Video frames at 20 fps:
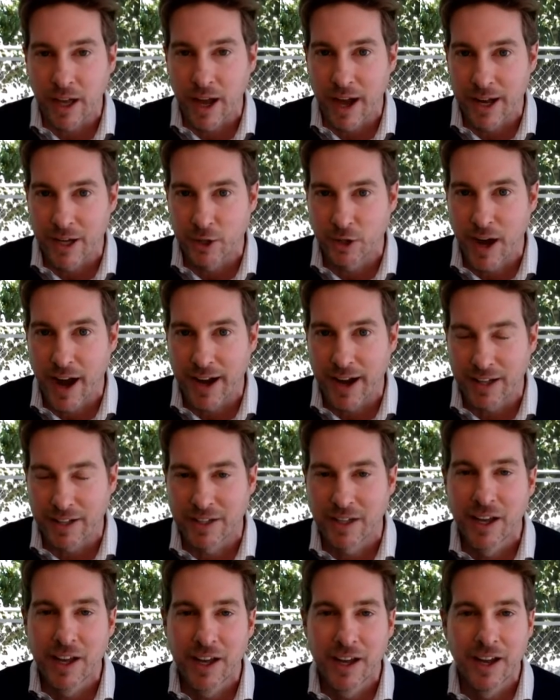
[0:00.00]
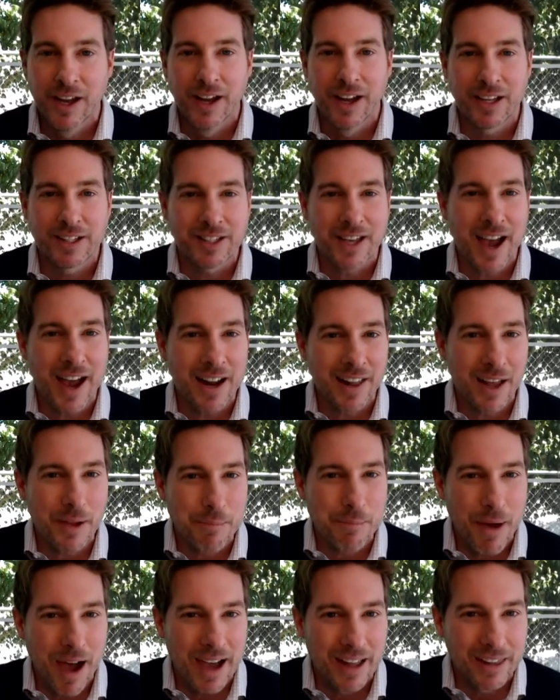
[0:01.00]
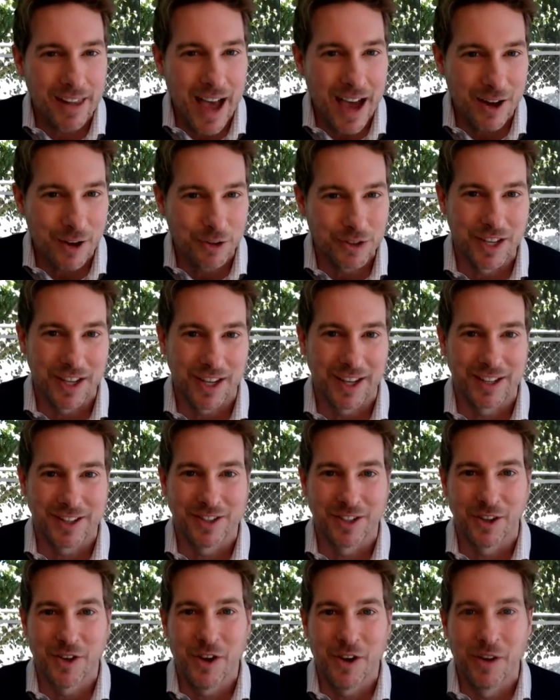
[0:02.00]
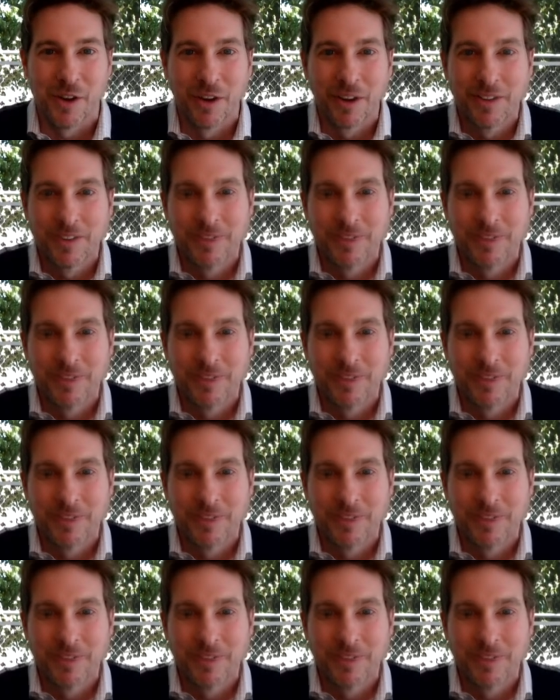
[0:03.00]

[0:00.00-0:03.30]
contracts, it's kind of like buying lotto tickets, Nicole.